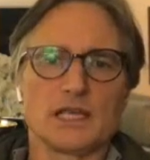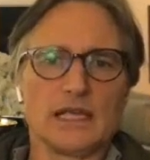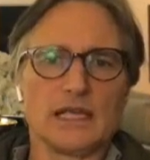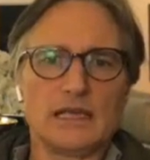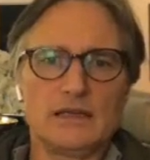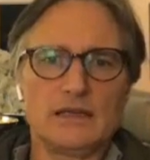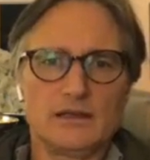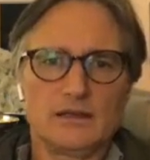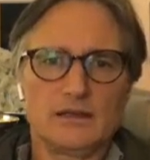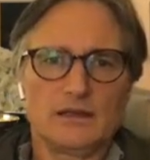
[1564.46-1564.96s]

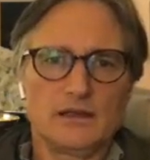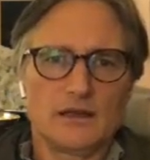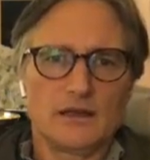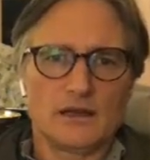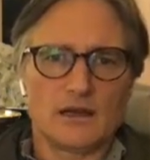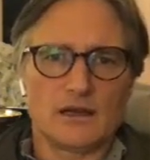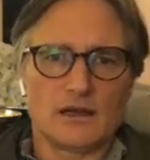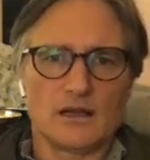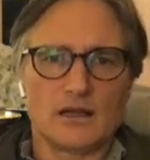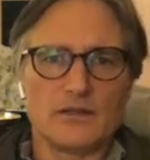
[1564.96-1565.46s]
see
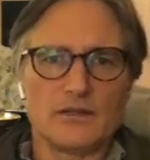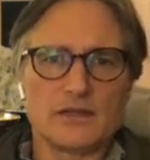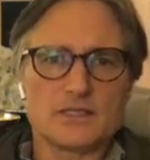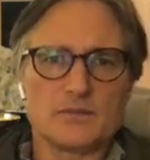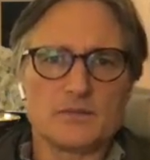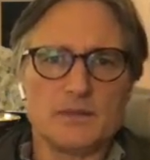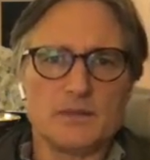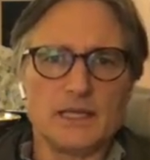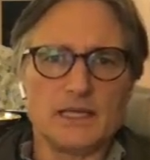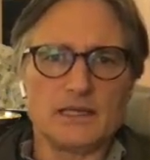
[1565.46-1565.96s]
uh,
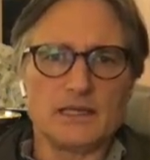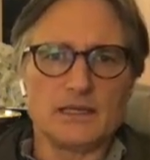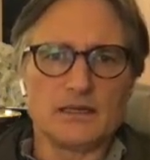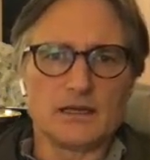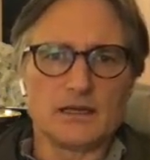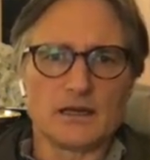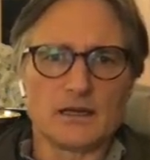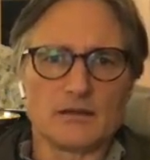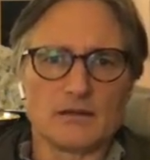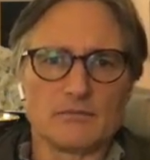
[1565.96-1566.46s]
that's
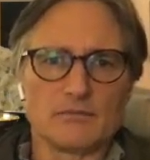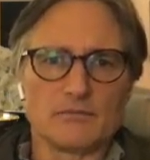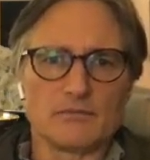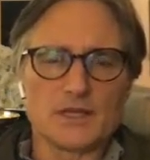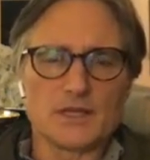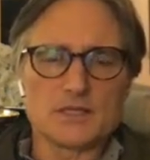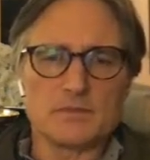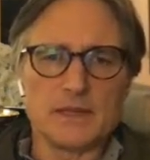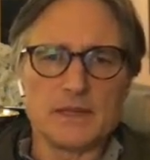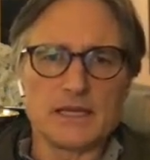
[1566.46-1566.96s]
being um,
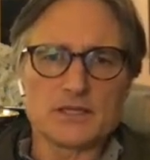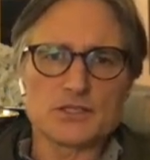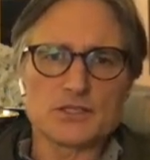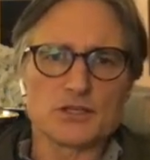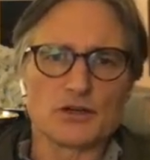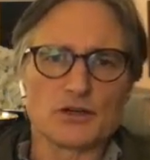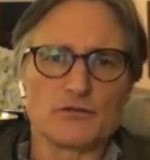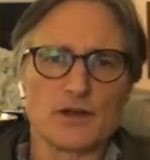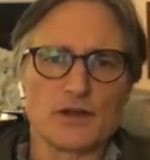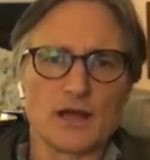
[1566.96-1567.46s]
that's being
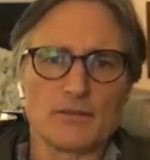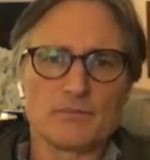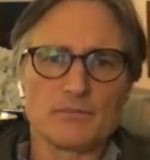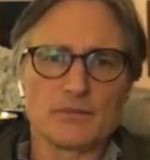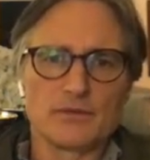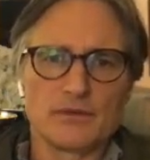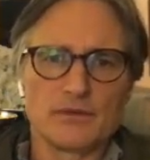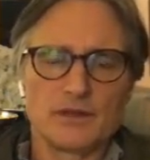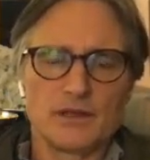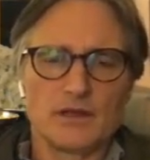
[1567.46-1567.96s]
served up
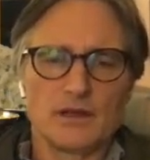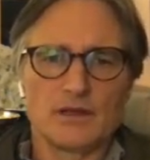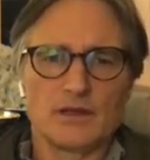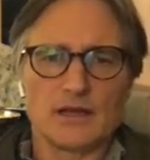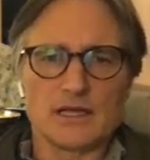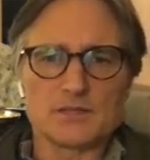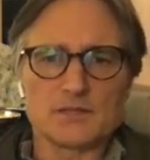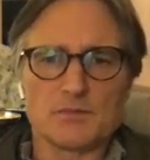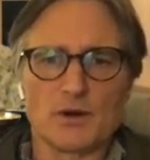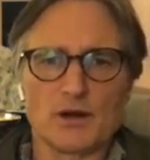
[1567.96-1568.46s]

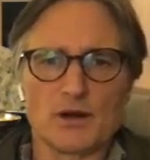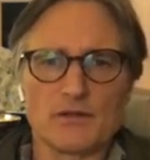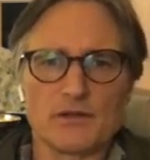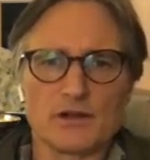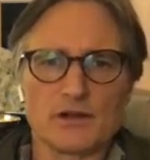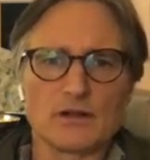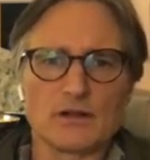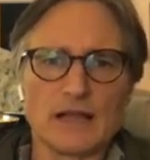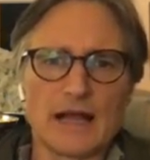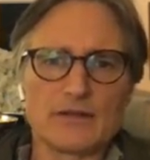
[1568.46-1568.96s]
as part of
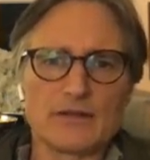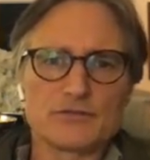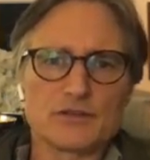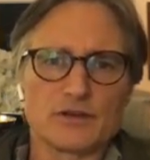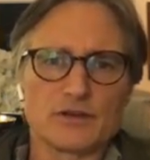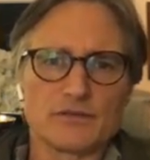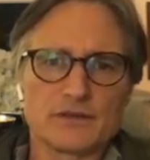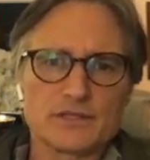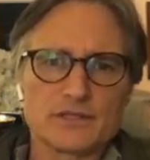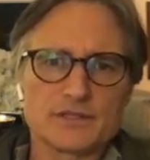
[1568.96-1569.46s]
their cloud
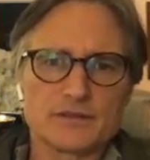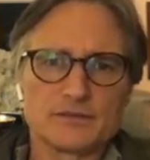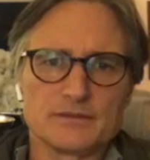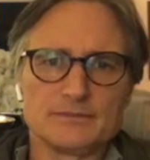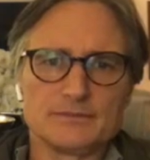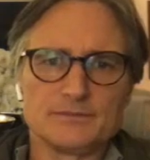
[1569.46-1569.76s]
service.